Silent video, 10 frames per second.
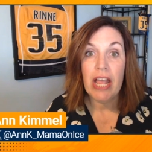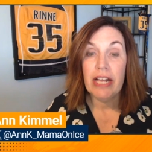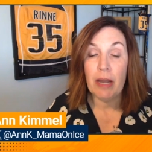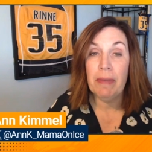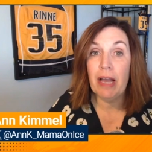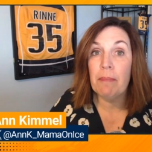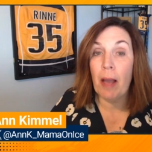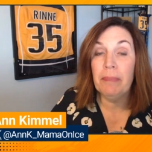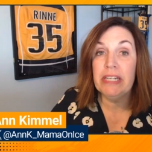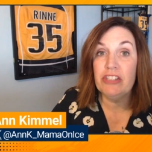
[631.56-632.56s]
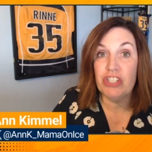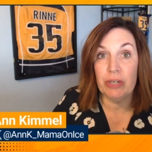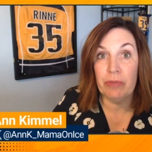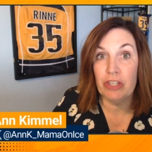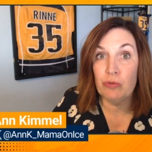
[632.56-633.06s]
Coming up, I'm going to share
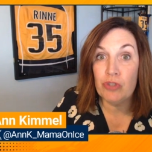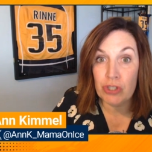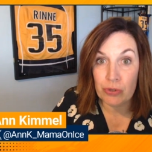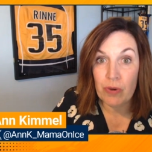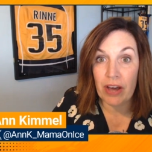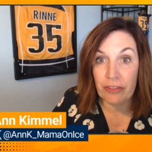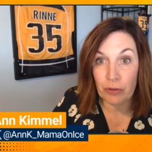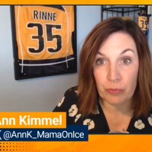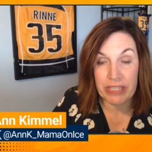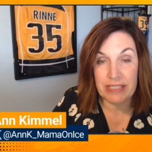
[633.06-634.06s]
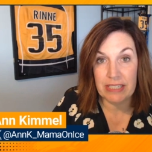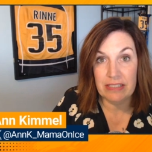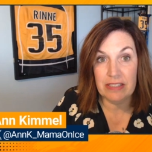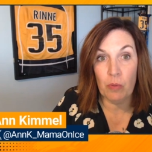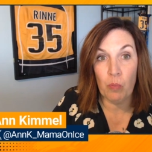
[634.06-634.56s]
with you two other
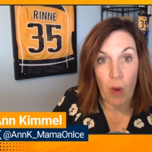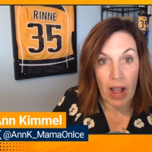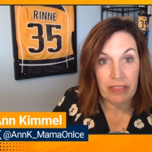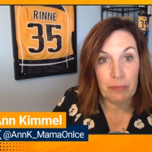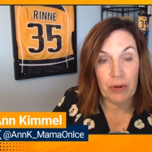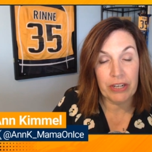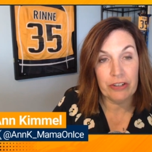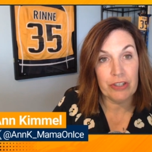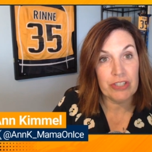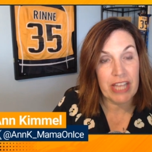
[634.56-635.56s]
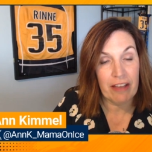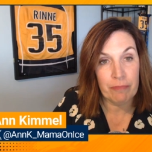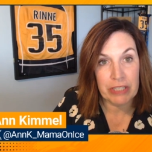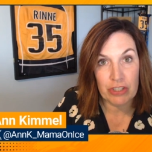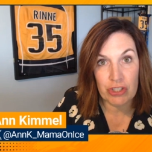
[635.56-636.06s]
reasons why the Predators have
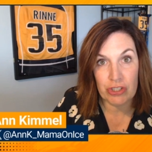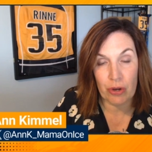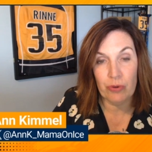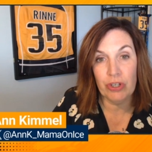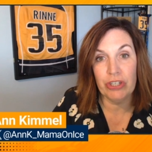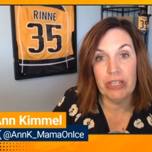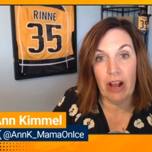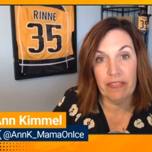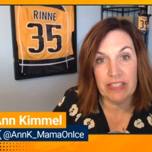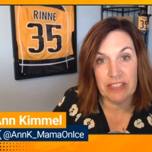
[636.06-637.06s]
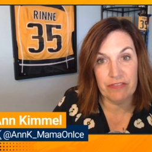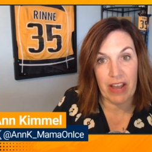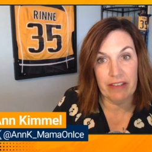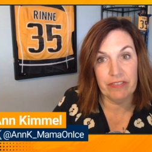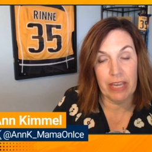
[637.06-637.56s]
been so good on this
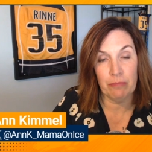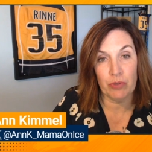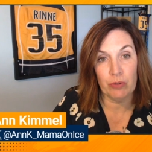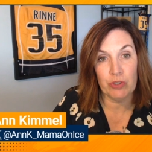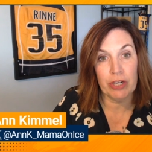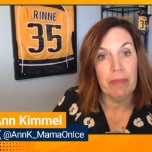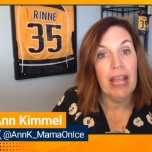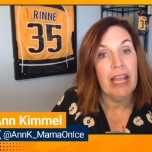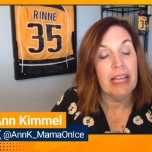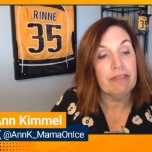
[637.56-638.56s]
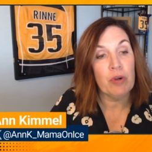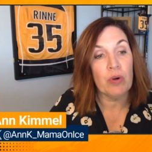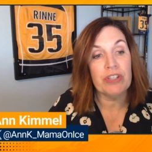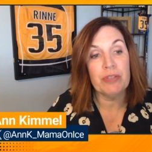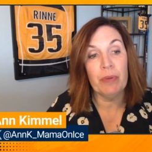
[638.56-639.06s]
five game road trip. And of
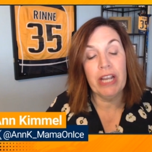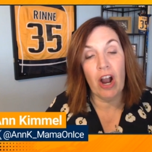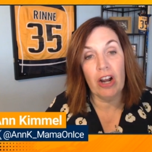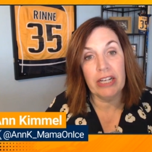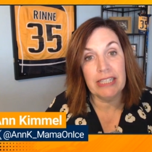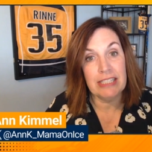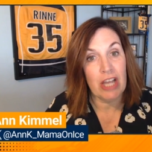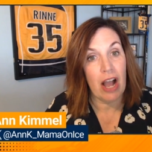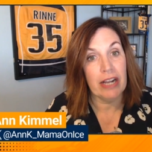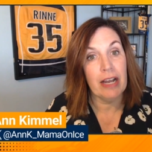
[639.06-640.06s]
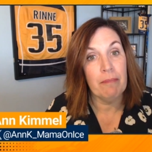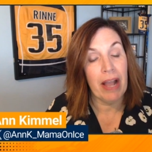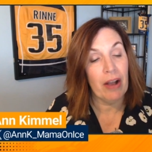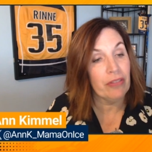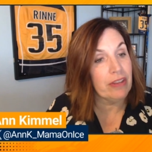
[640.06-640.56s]
course, we are going to talk
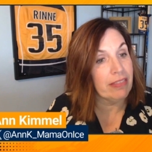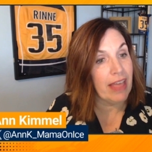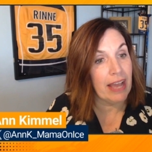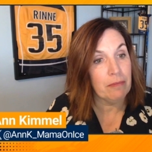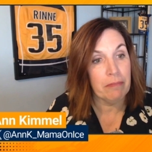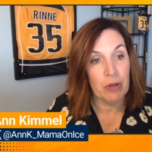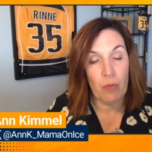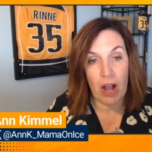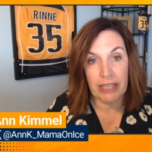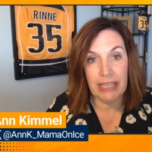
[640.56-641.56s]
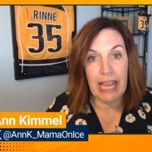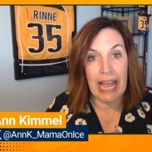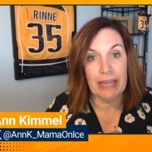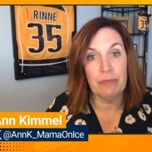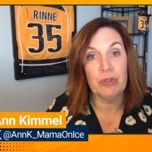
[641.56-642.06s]
about that Milwaukee
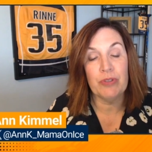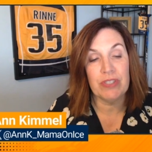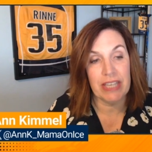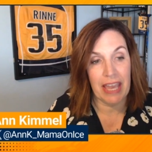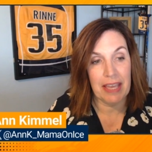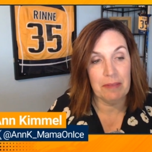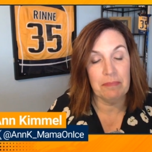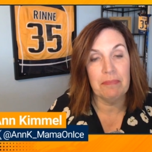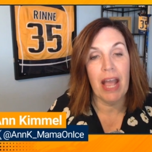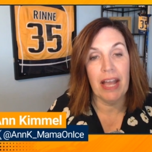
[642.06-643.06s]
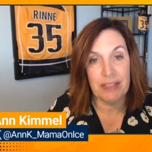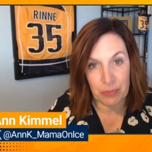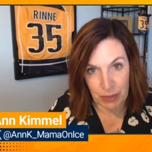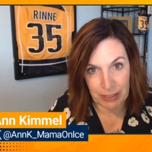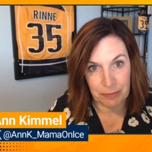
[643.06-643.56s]
Admirals game as
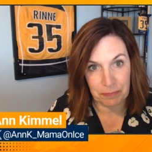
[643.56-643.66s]
well.